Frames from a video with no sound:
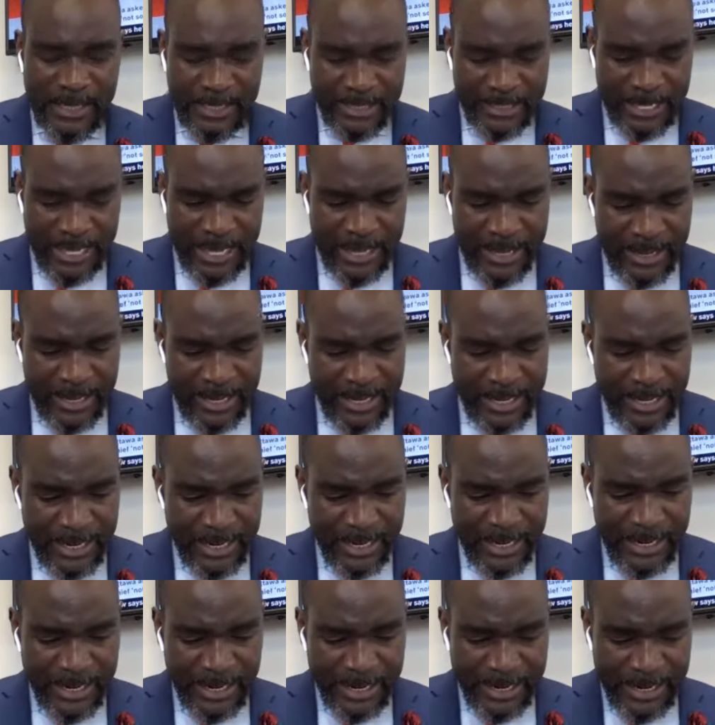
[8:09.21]
Now,
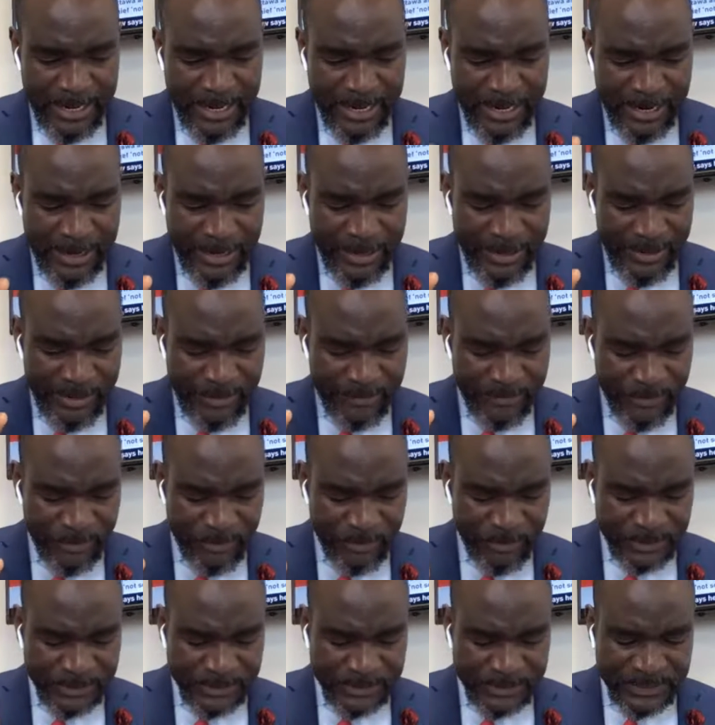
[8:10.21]
there
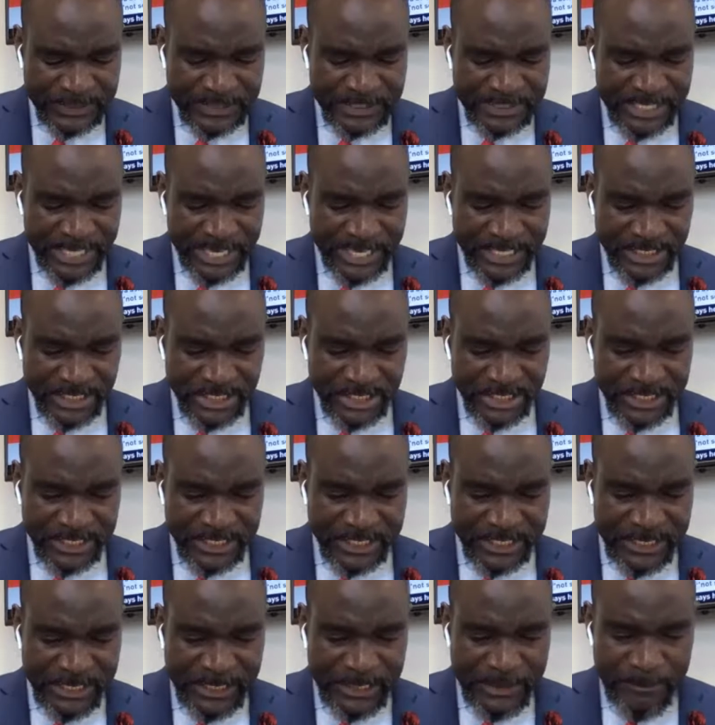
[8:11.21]
is
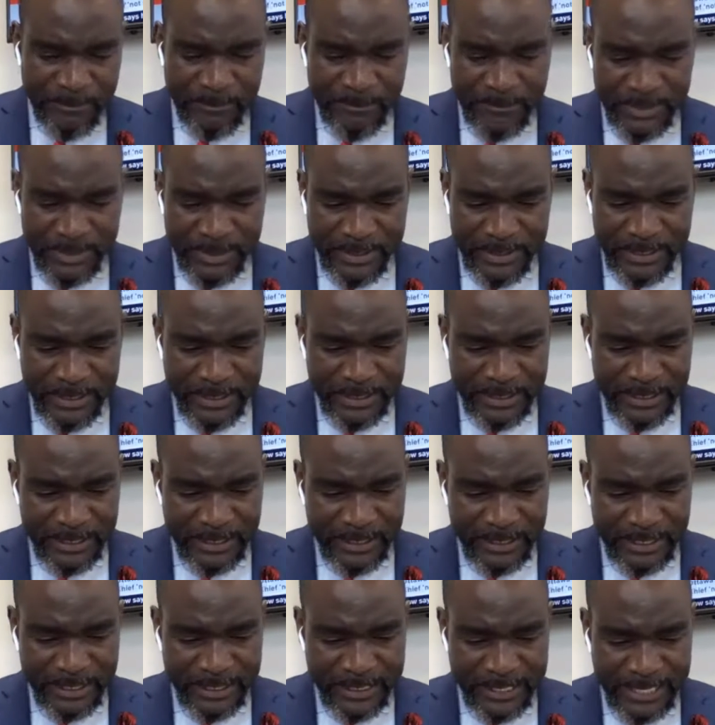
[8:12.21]
section number
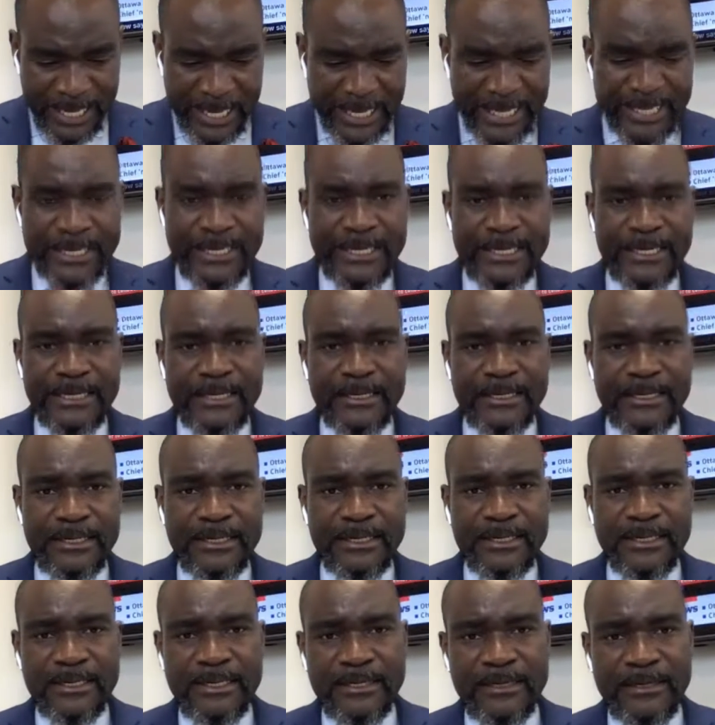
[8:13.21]
9,
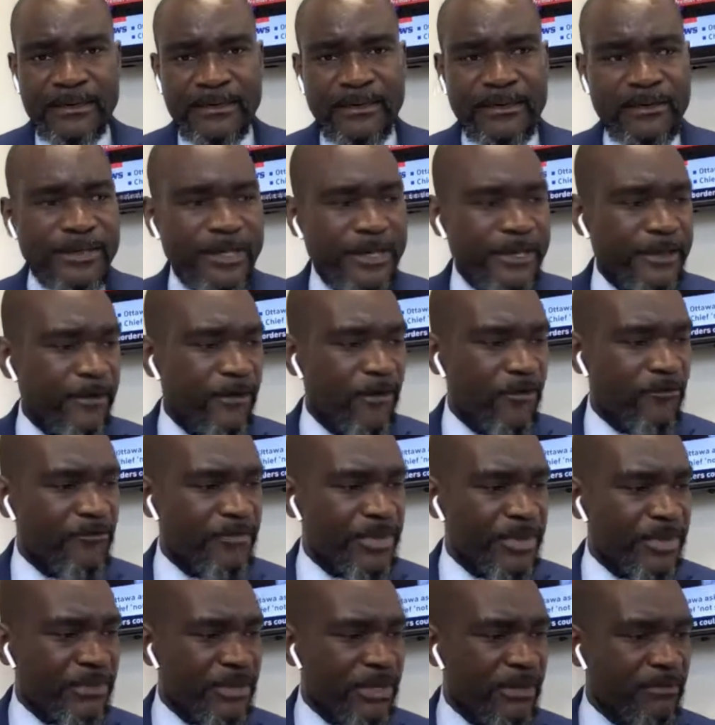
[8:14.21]
okay, of
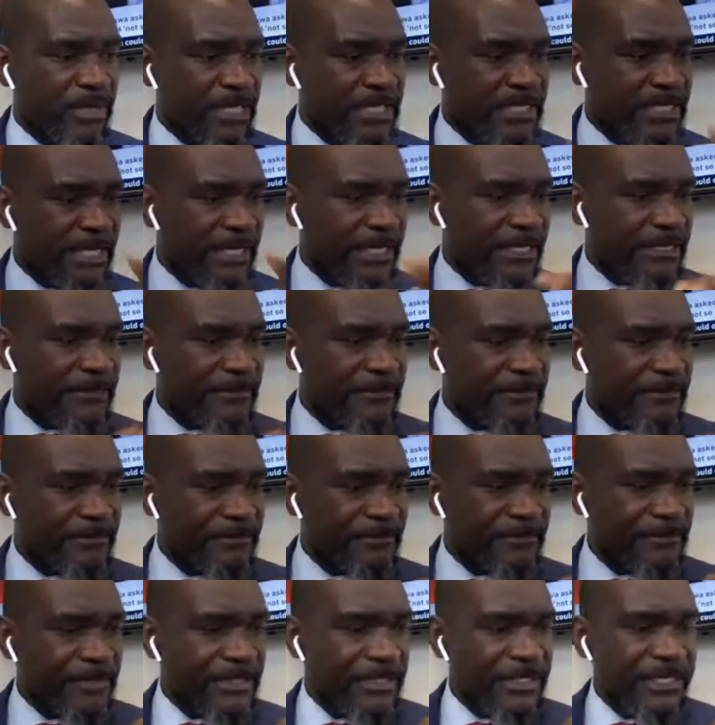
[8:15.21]
Bill number 10.
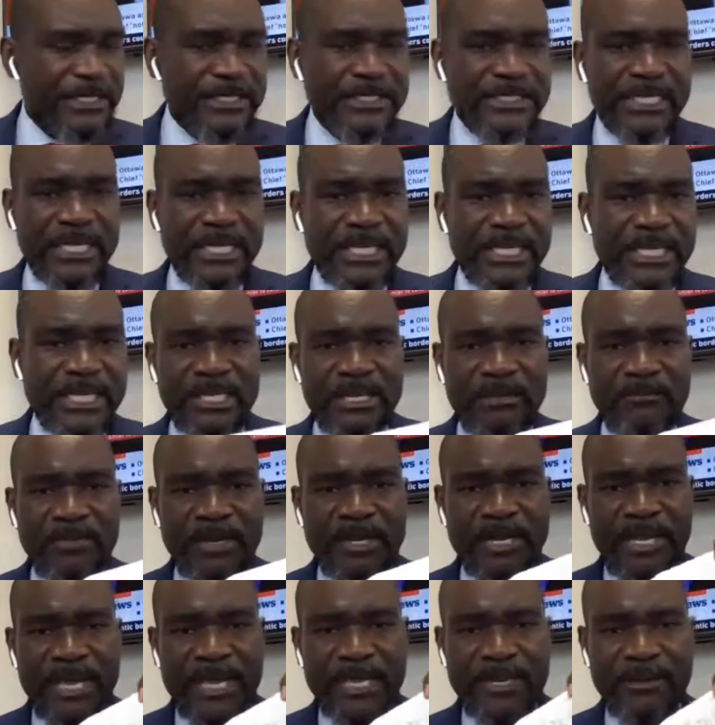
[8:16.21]
Section number
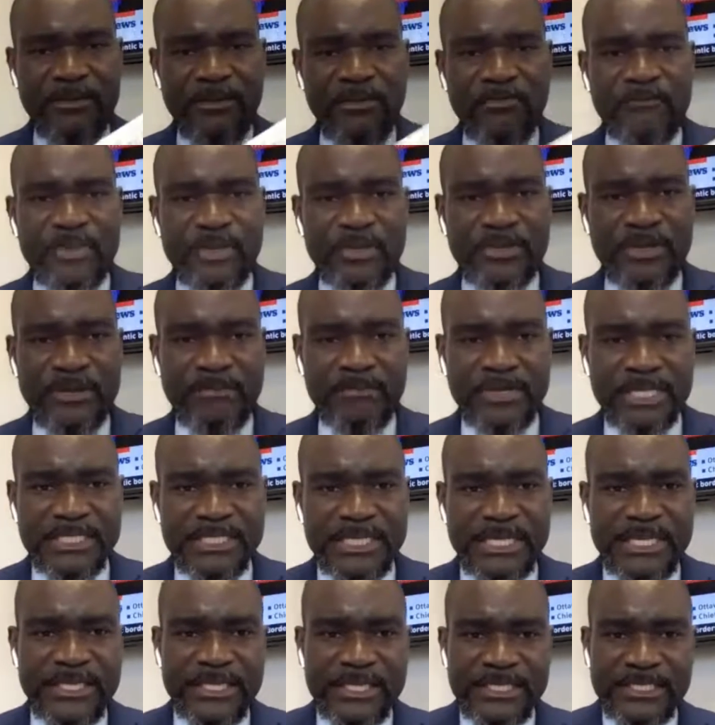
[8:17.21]
9 of Bill number
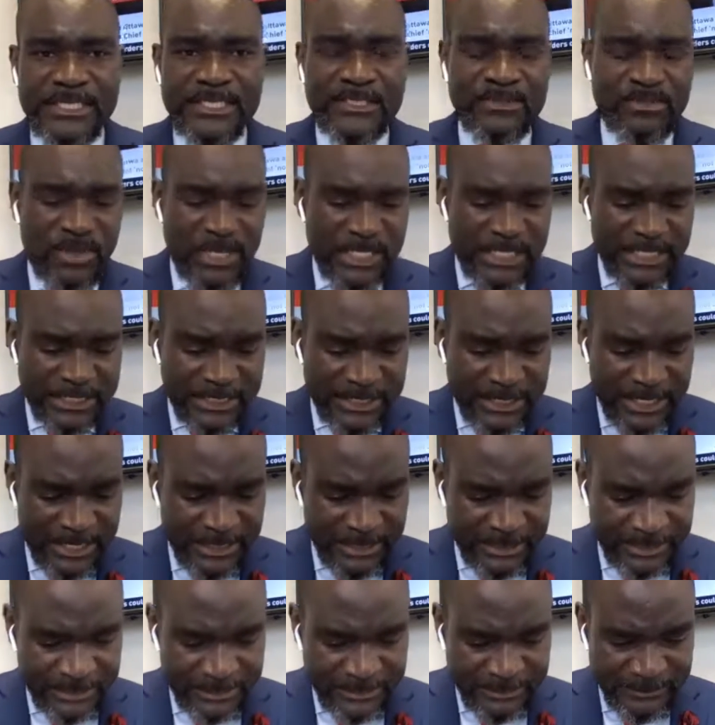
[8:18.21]
10. This is what it
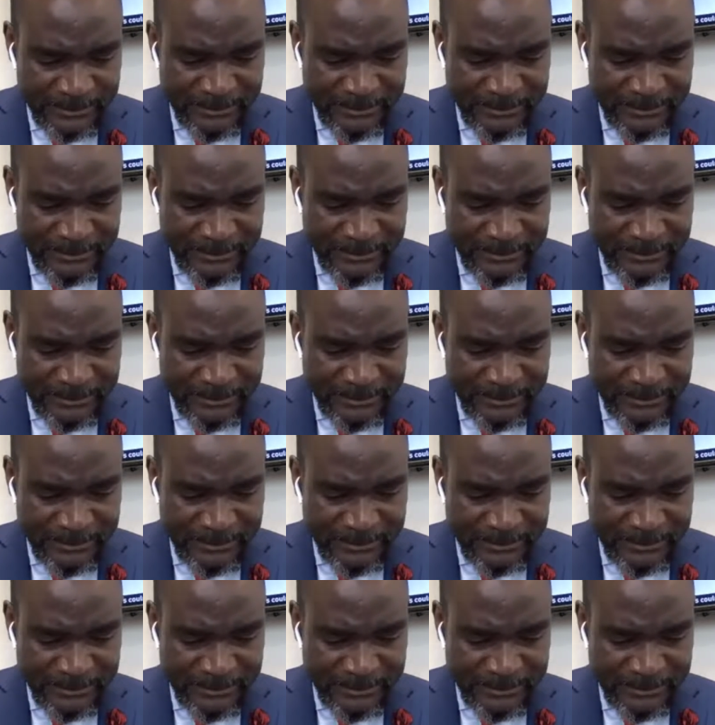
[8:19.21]
says.